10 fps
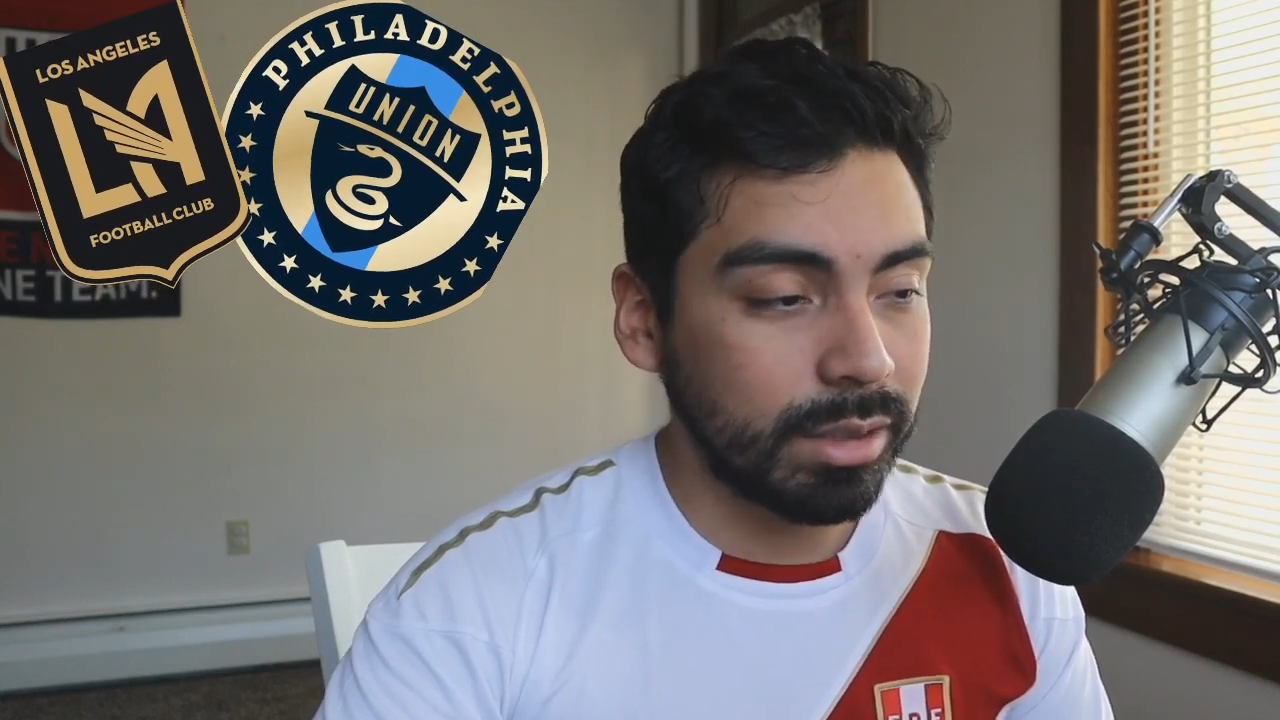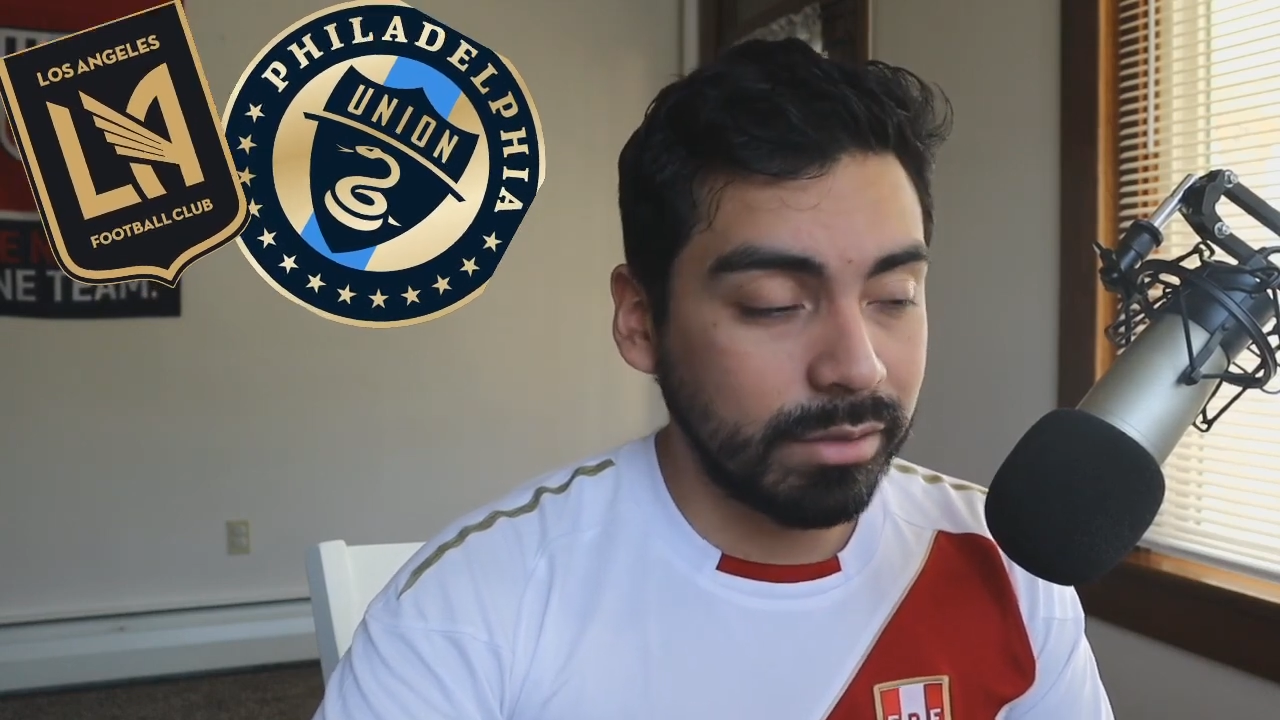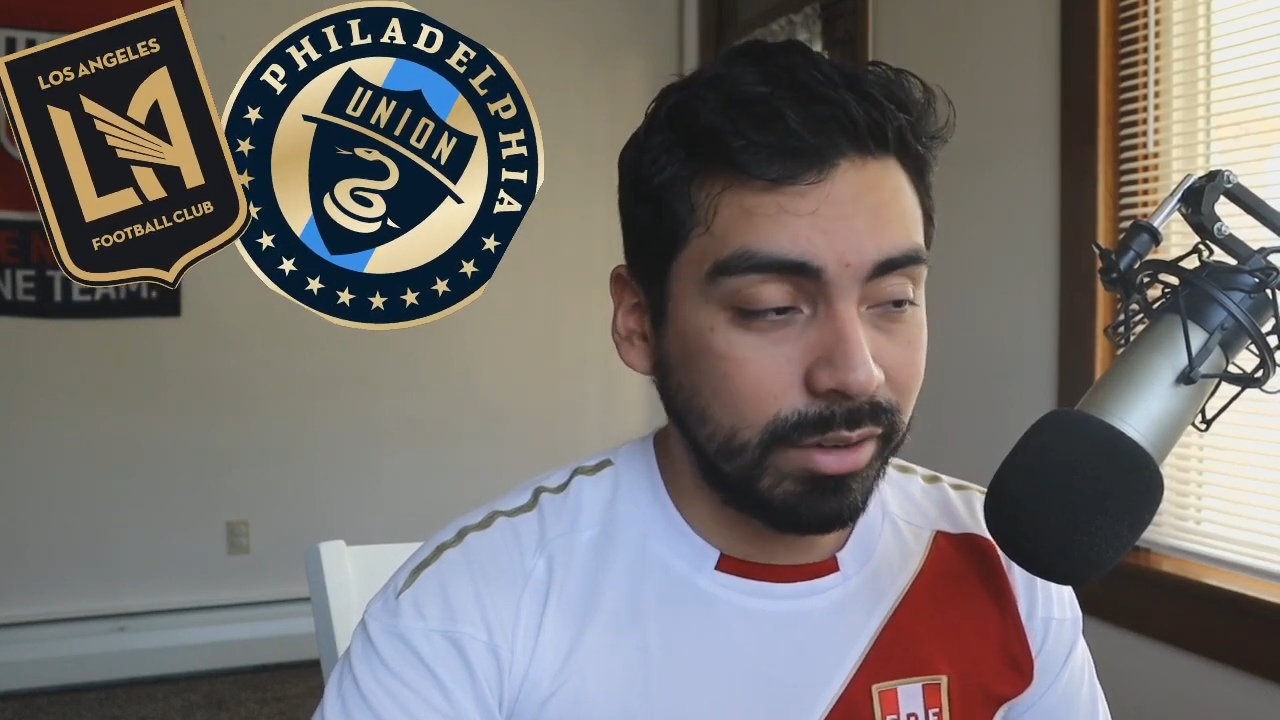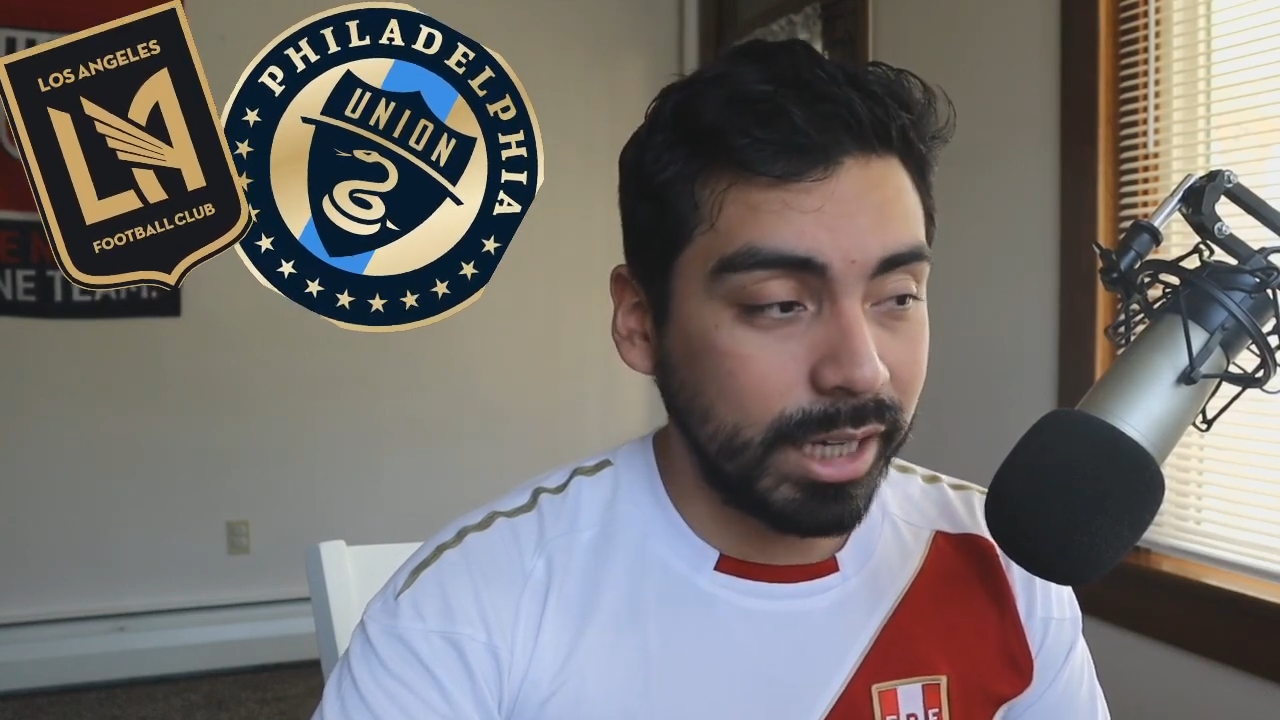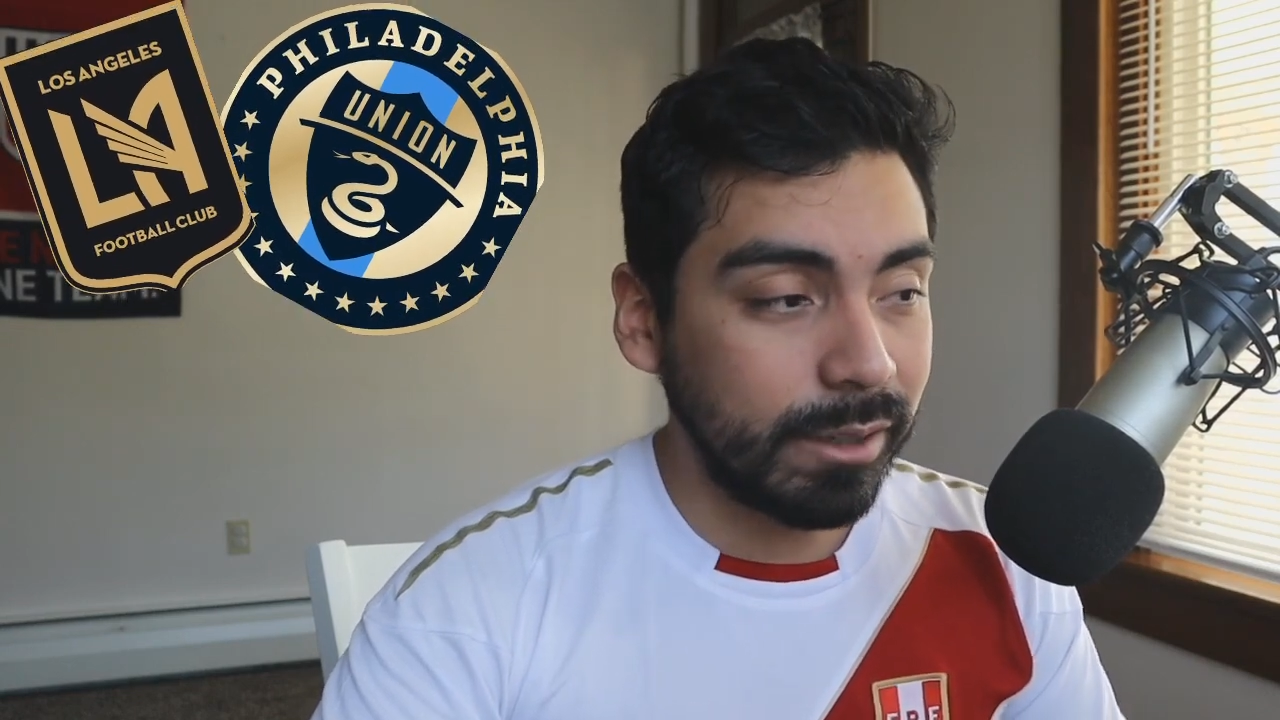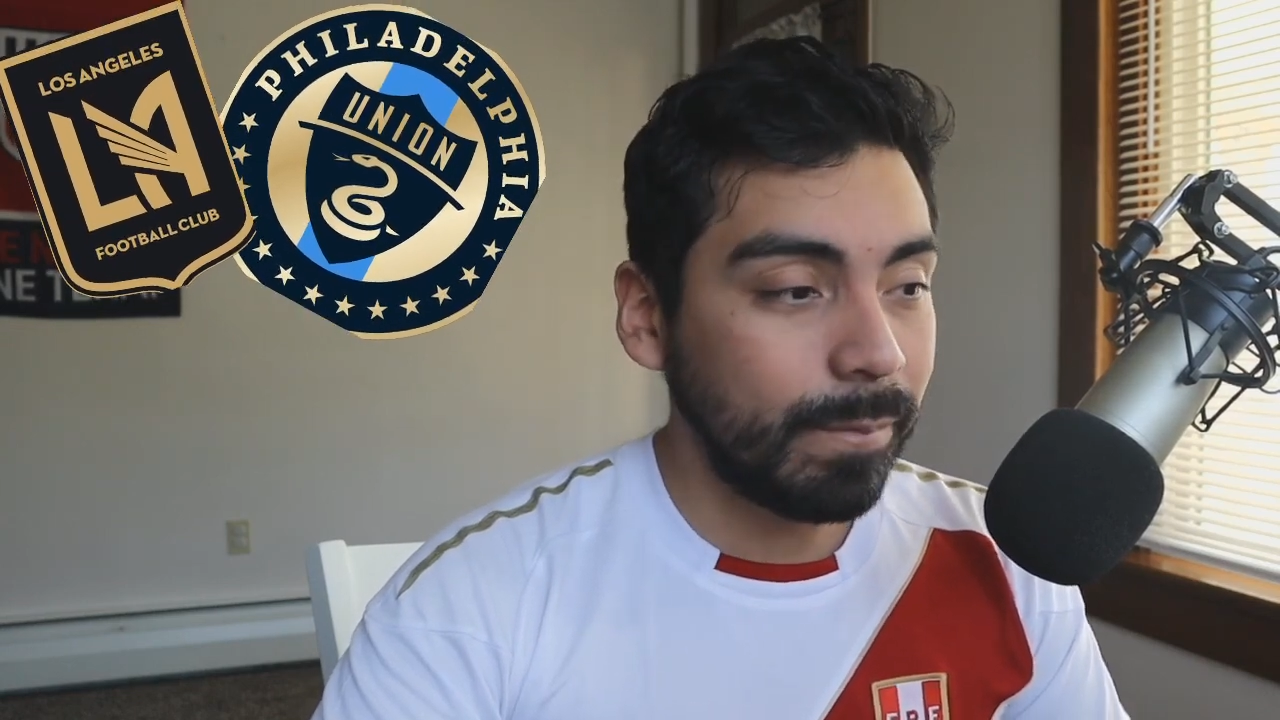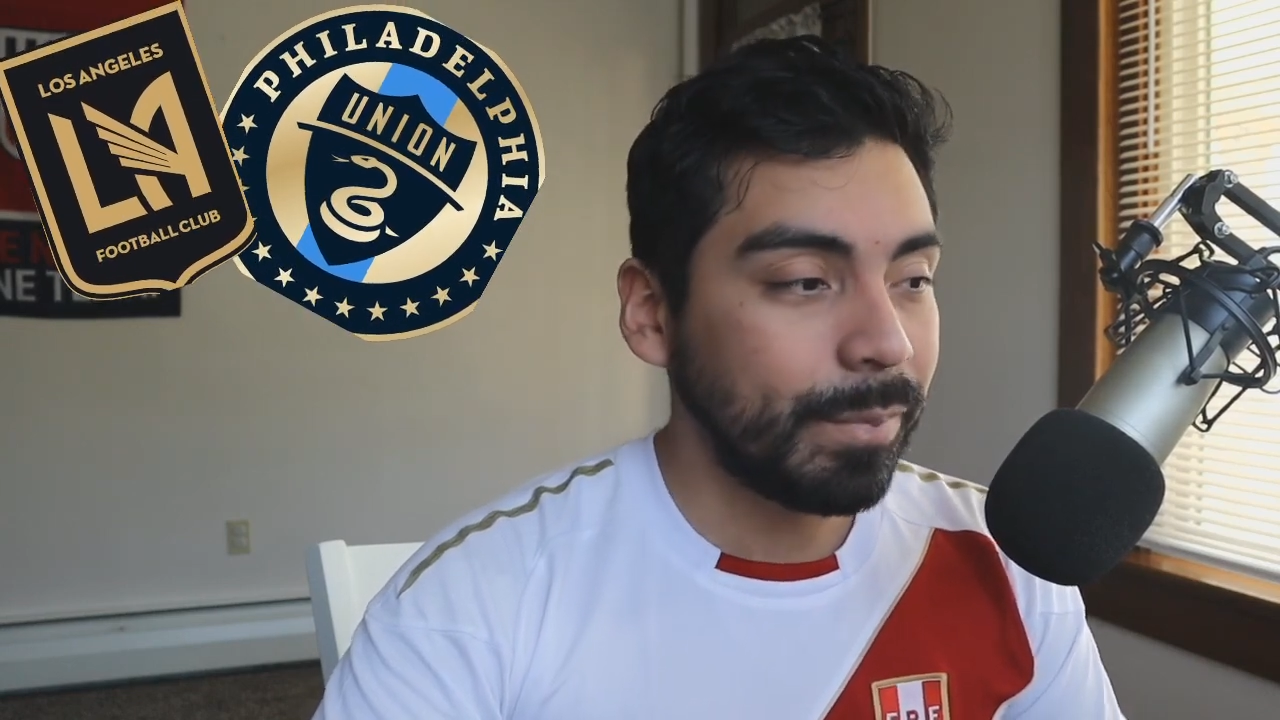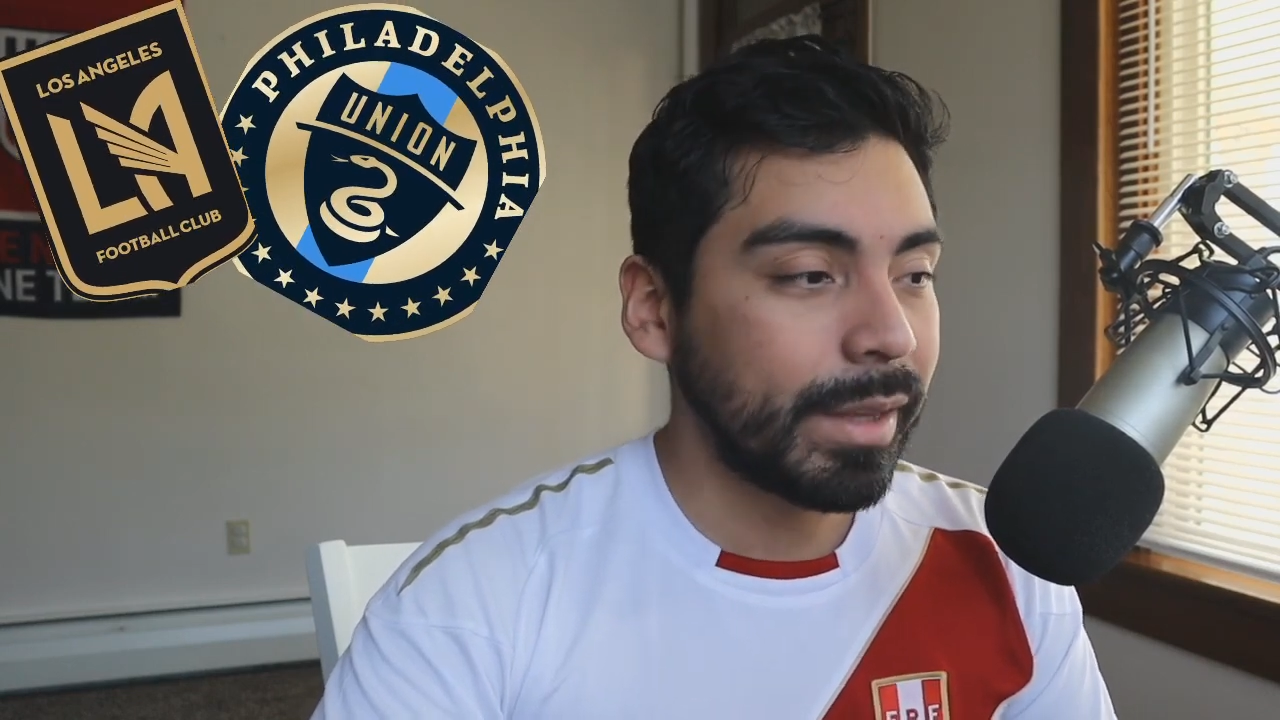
the final.